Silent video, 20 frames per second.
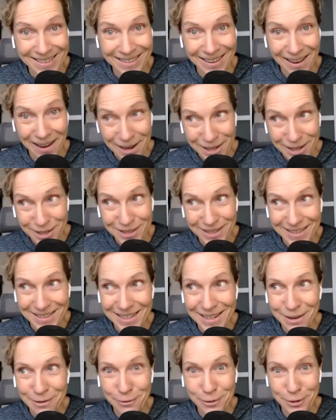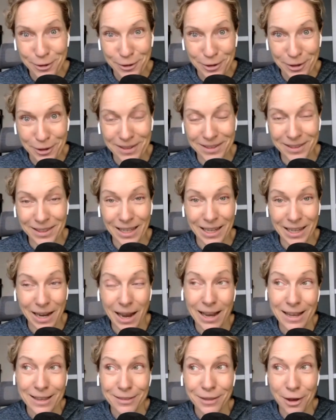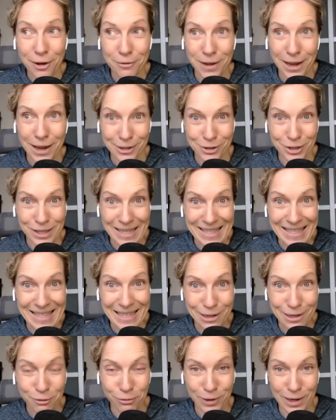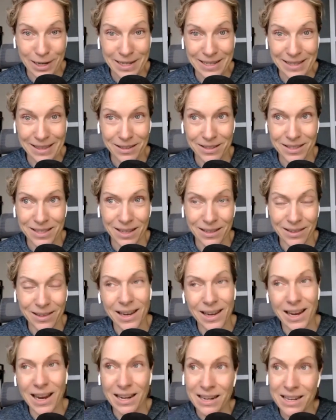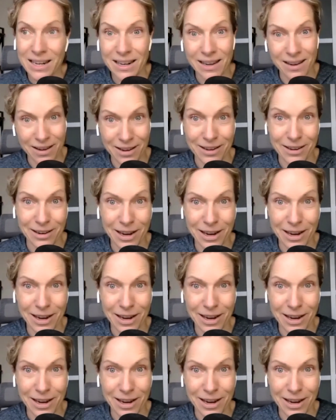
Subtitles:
Gosh, doesn't it feel good? Like, I love actually seeing a friend and they say like, I need a hug.